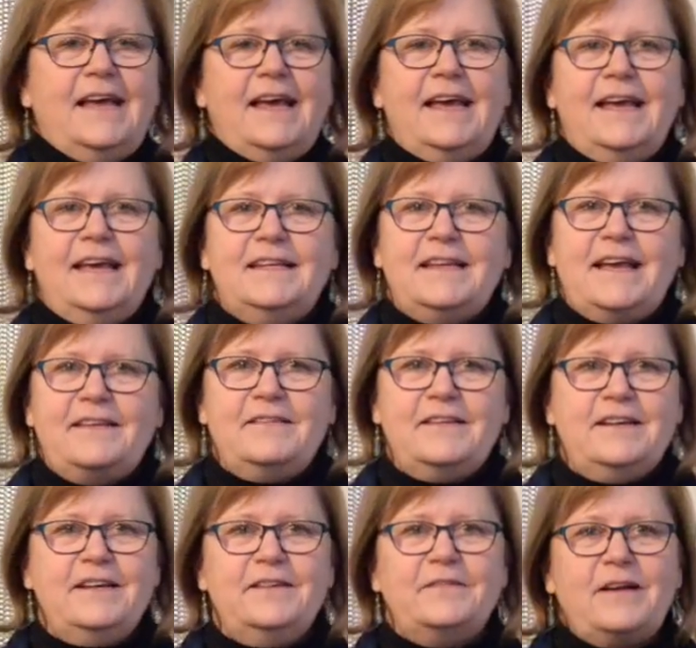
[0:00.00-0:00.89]
And
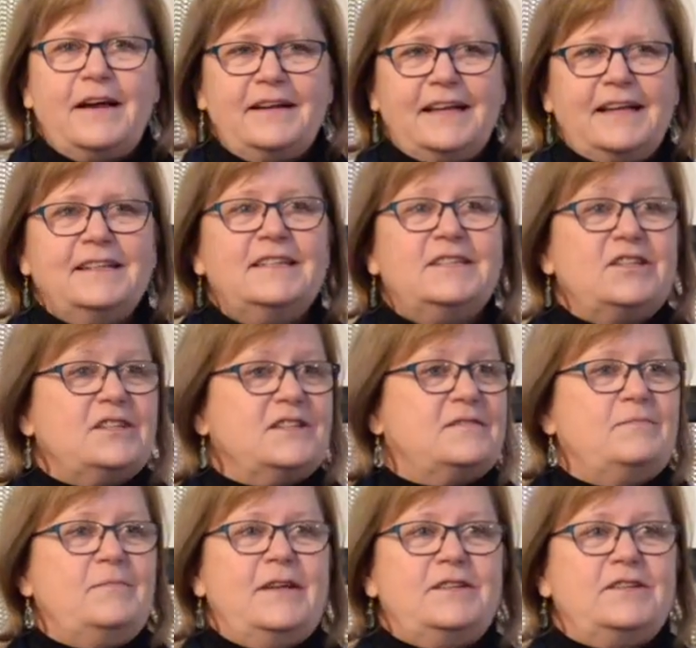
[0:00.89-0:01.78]
I'd like to
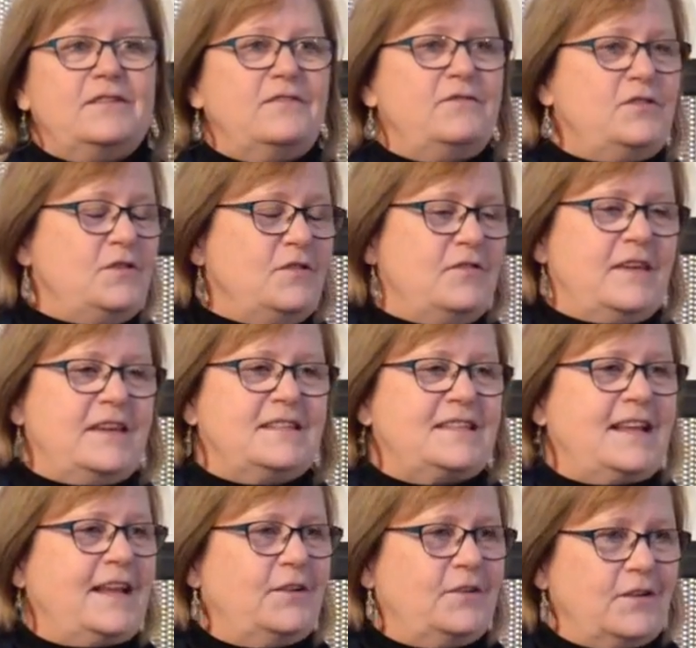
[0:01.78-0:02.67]
just mention a few
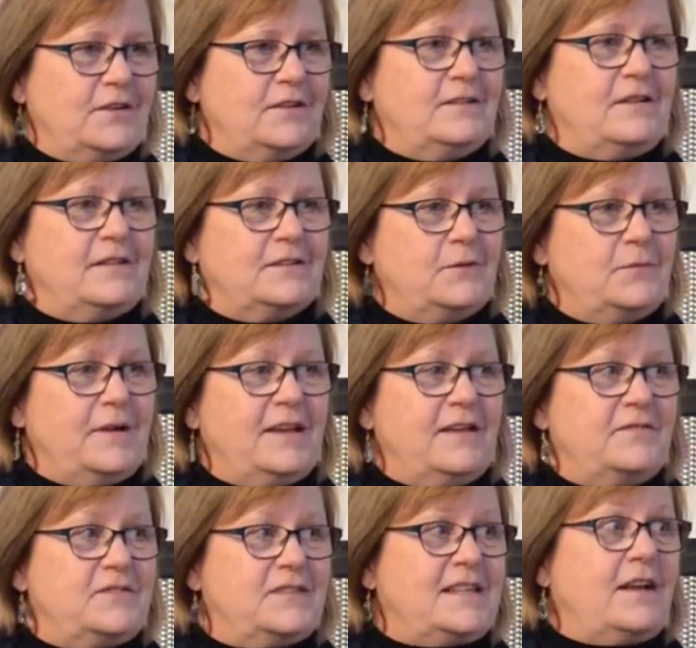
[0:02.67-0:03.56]
things I learned along the
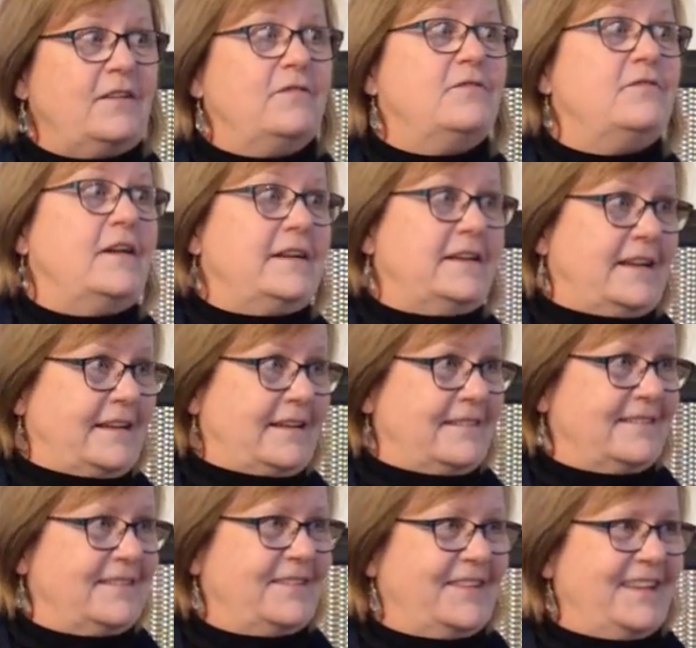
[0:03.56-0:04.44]
way of self-funding.
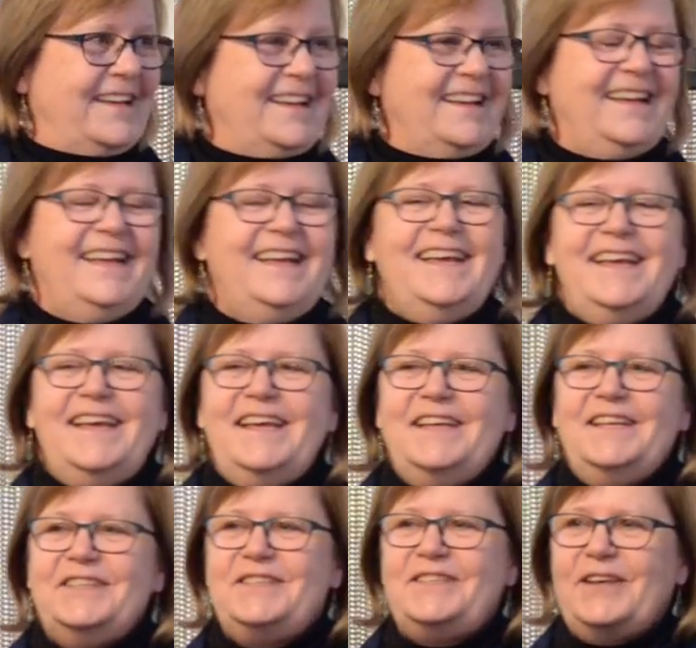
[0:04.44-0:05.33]
Okay,
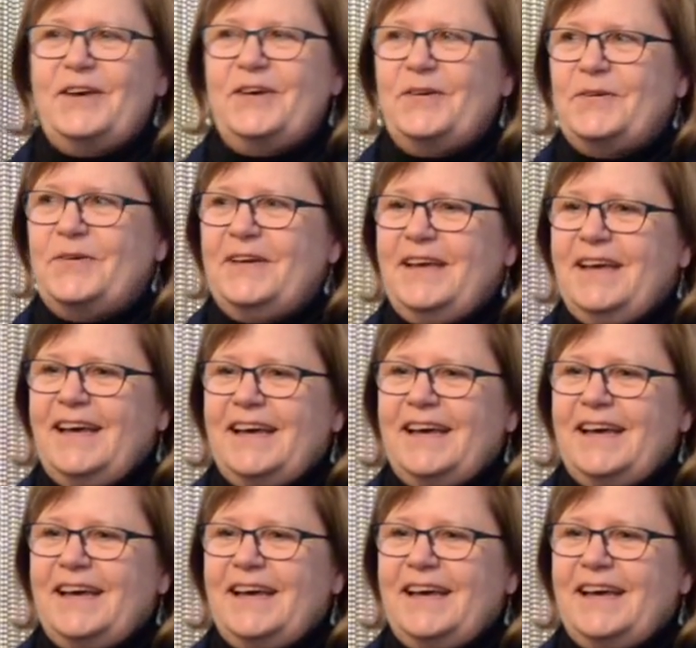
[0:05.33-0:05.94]
so